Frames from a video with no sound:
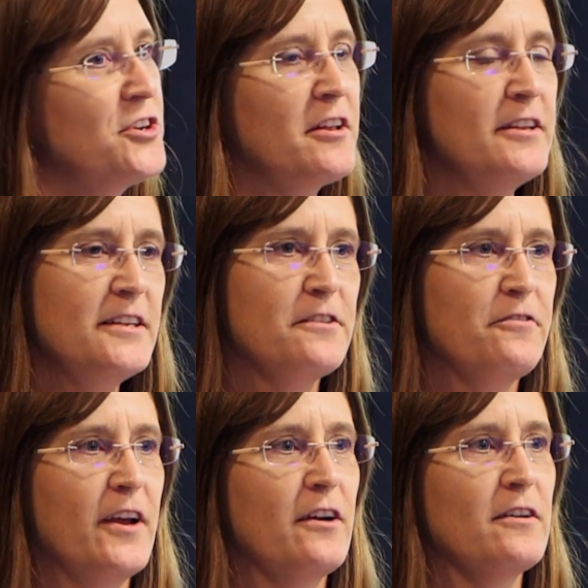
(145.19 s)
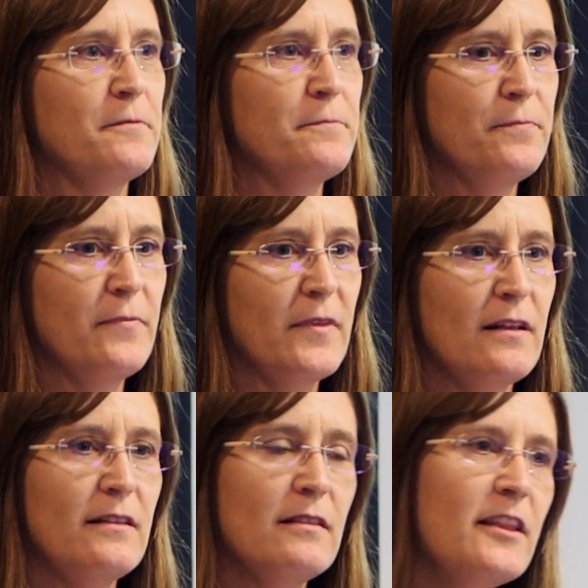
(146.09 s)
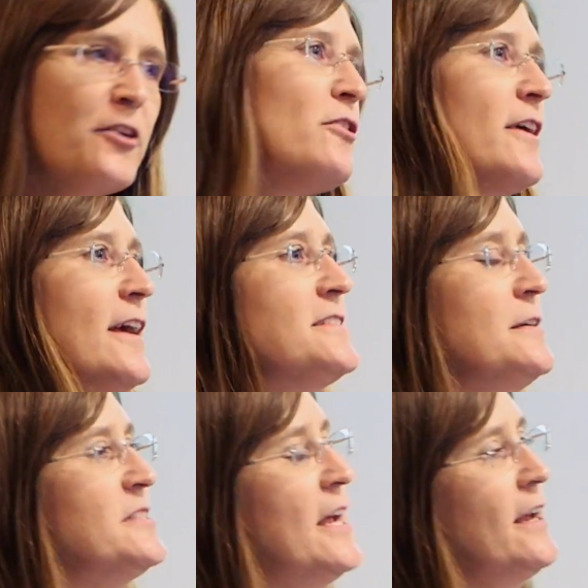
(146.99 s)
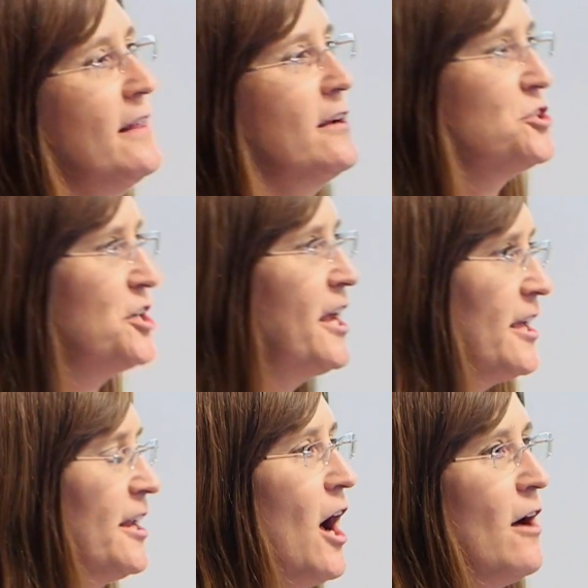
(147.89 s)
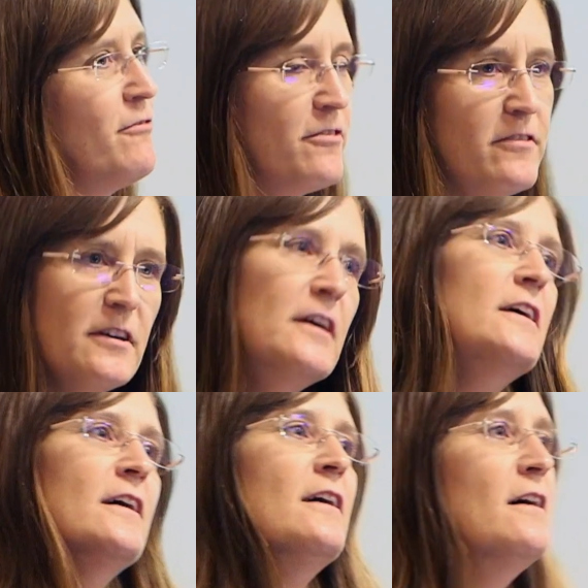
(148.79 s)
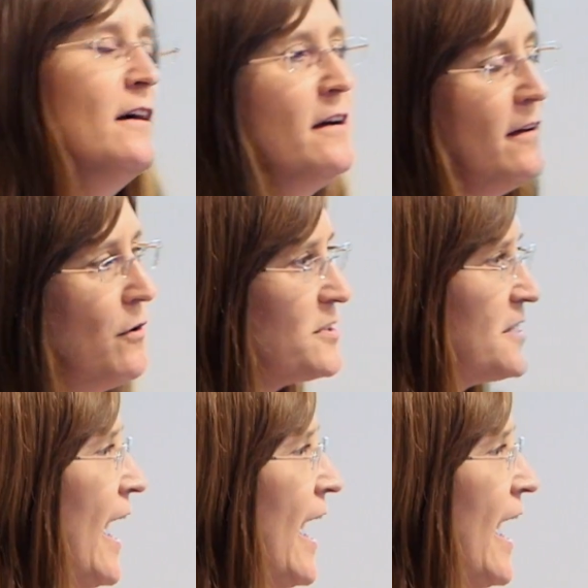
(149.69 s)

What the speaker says: took a cleat to the finger. Literally, as I'm standing there shaking it off, what's